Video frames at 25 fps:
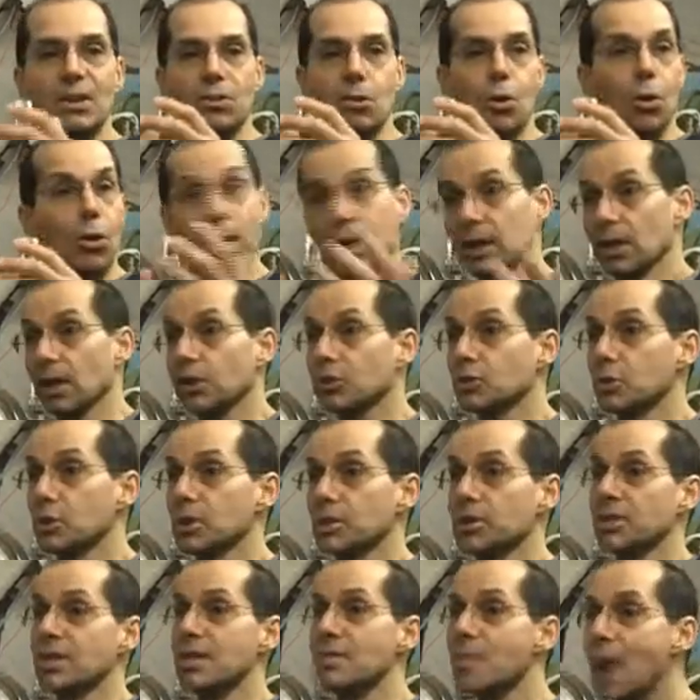or in
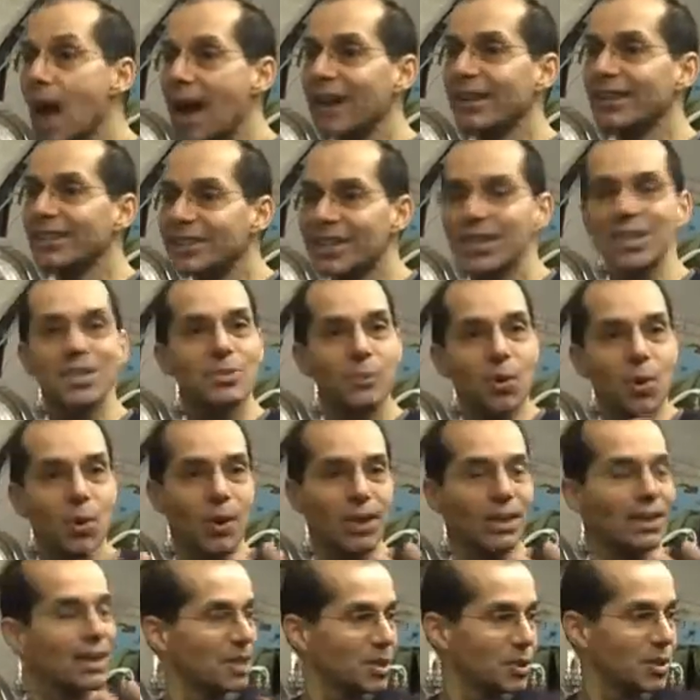electricity and magnetism, or
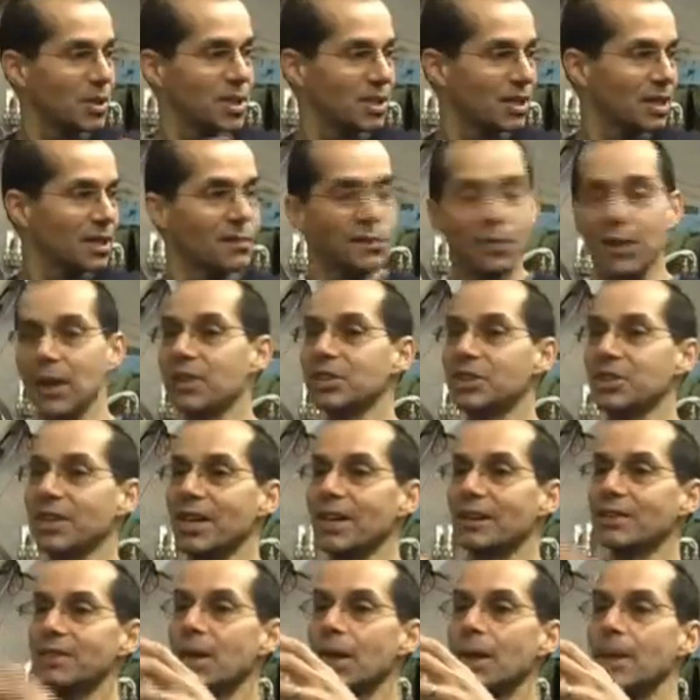electricity for
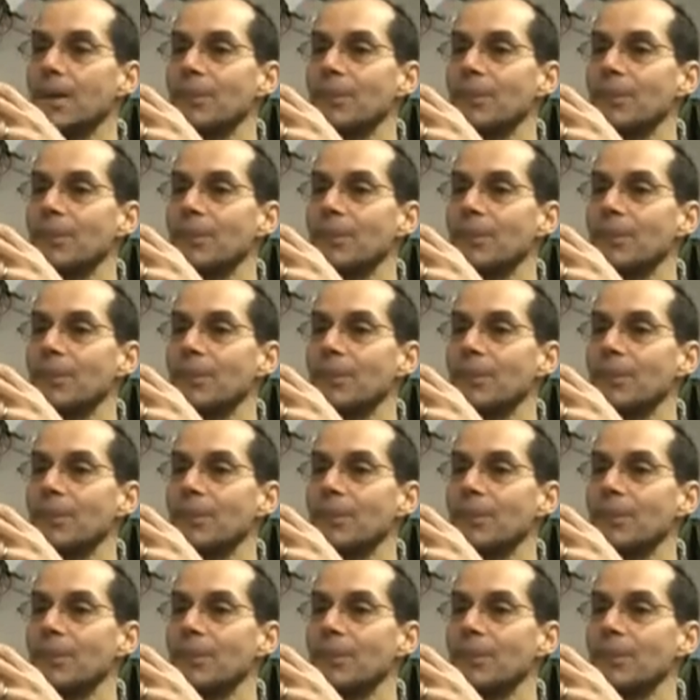engineers.